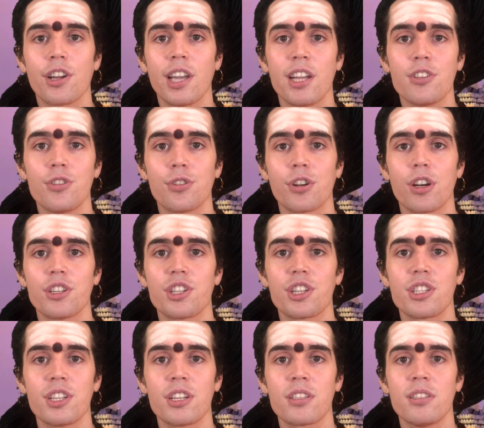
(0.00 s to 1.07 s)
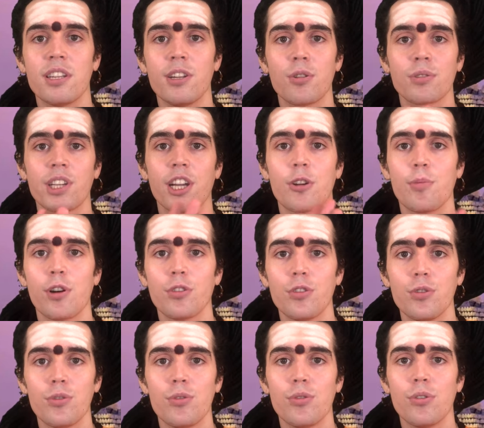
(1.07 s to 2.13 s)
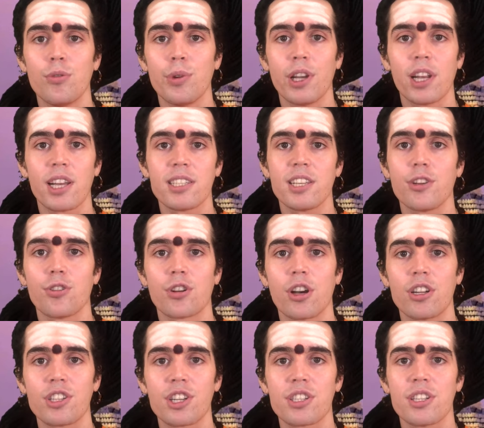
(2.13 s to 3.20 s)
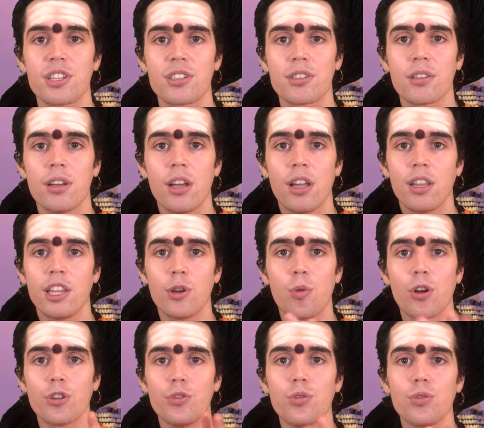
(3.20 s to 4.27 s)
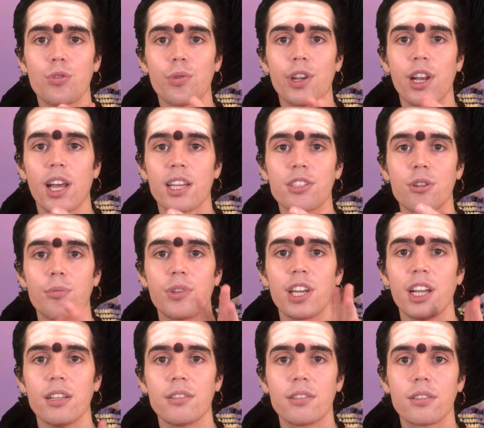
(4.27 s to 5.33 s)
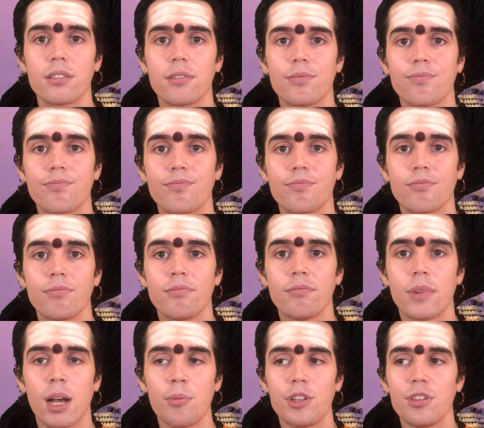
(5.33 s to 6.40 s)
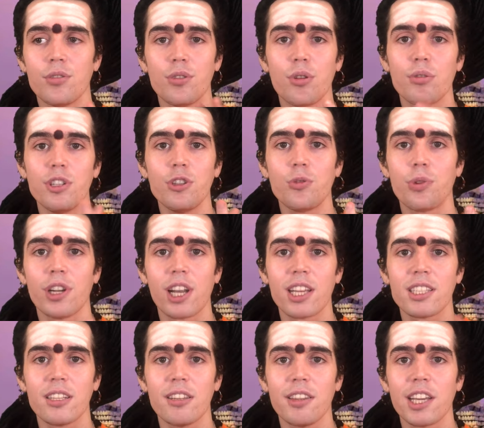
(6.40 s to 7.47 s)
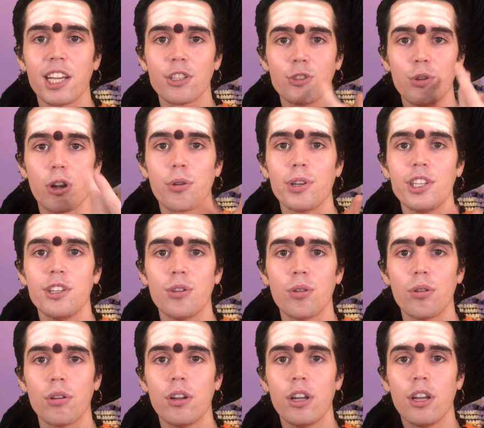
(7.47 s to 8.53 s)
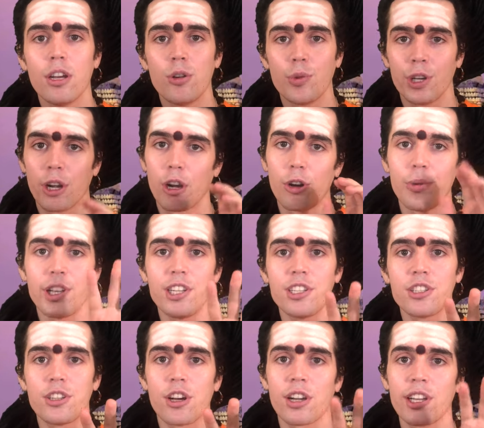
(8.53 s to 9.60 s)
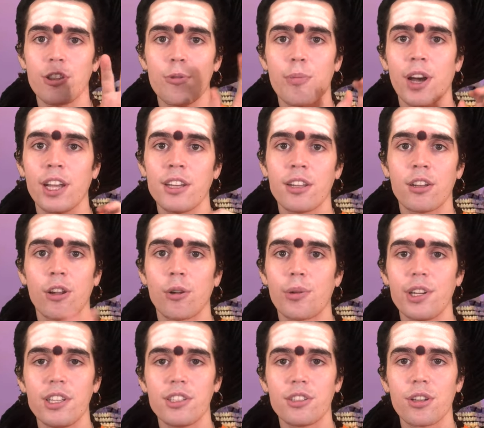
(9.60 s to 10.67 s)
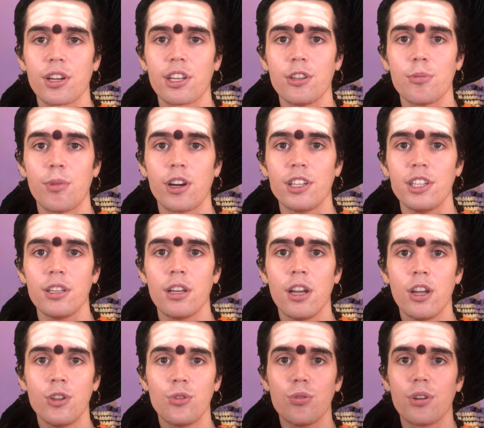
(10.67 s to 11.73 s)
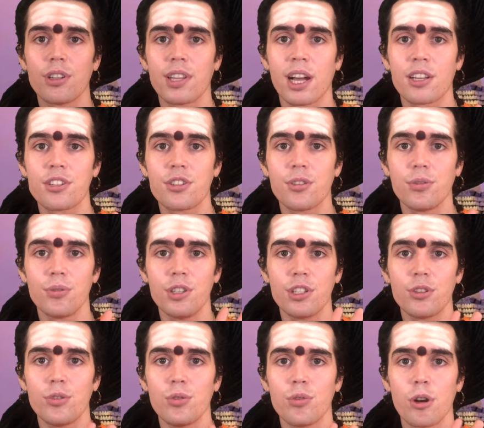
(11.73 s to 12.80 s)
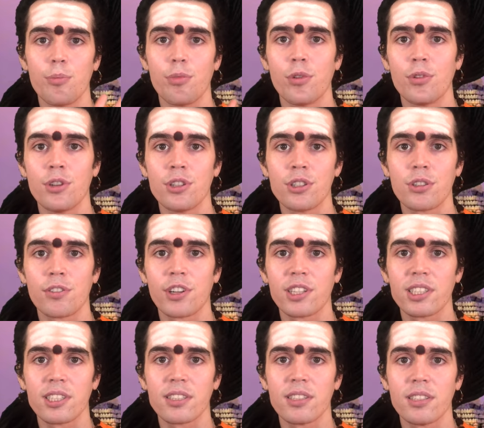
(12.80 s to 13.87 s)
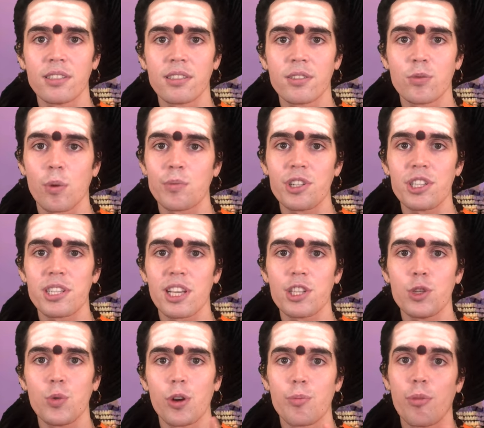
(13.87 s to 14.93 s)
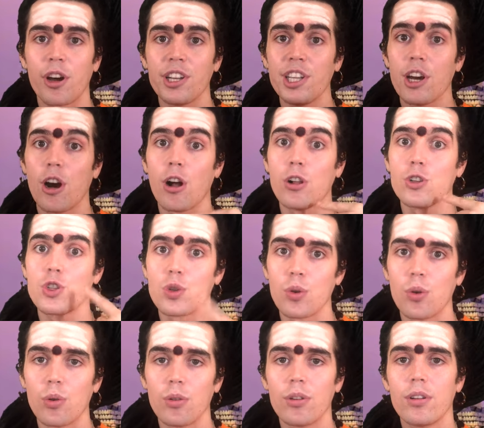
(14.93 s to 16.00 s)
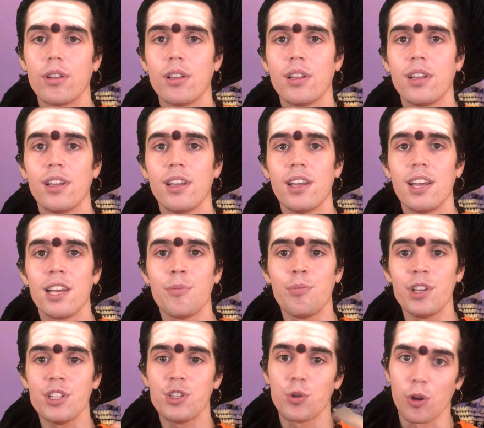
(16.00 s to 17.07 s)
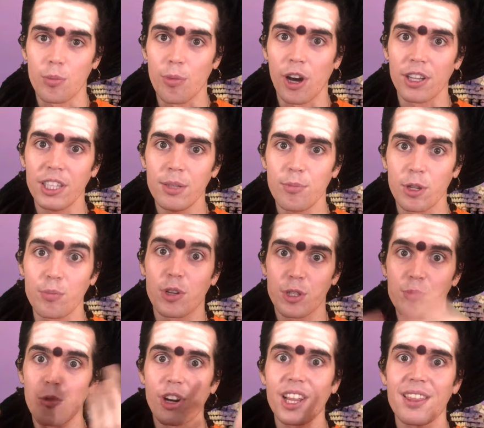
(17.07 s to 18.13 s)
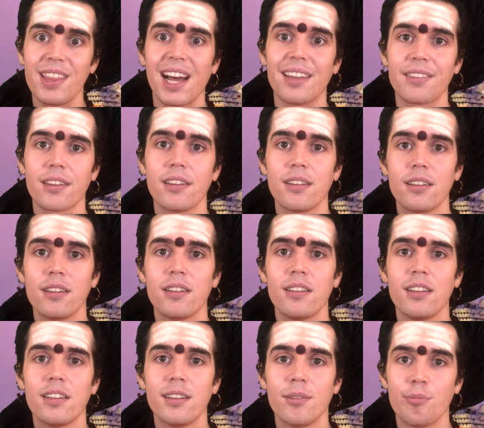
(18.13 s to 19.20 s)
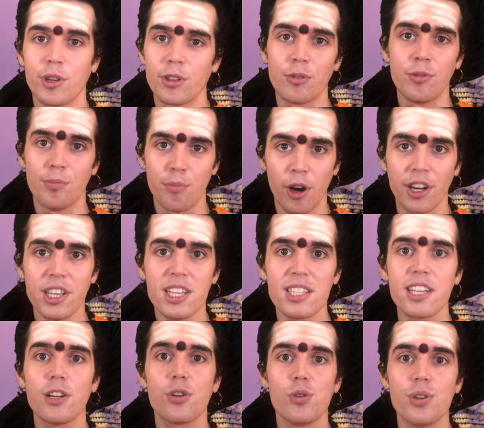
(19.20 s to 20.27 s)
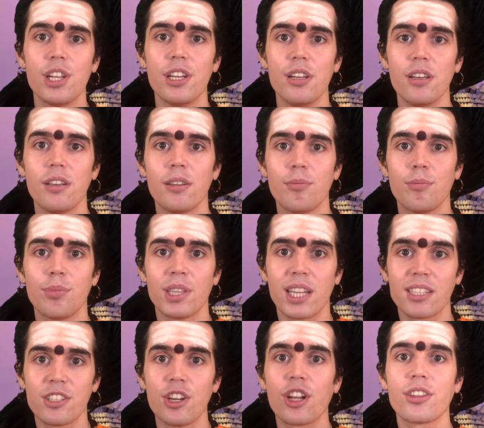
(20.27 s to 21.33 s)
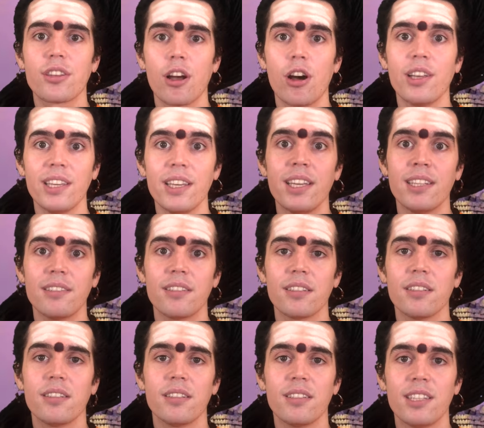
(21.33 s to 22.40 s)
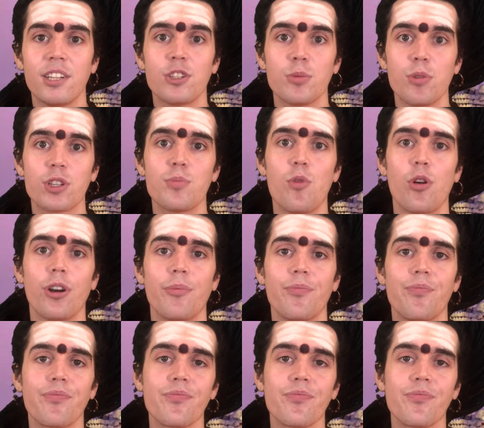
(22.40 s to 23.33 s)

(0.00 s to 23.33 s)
against your consciousness. They don't care about you realizing your consciousness. They want you to realize something else. I mean, you don't need to realize anything else. You already know. We are already stuck in the mind and already stuck in the body, too attached to these two components of our existence. Swamiji says you are body also. Means you are body, but much more than that. But body is included, but that's not it. There's much more.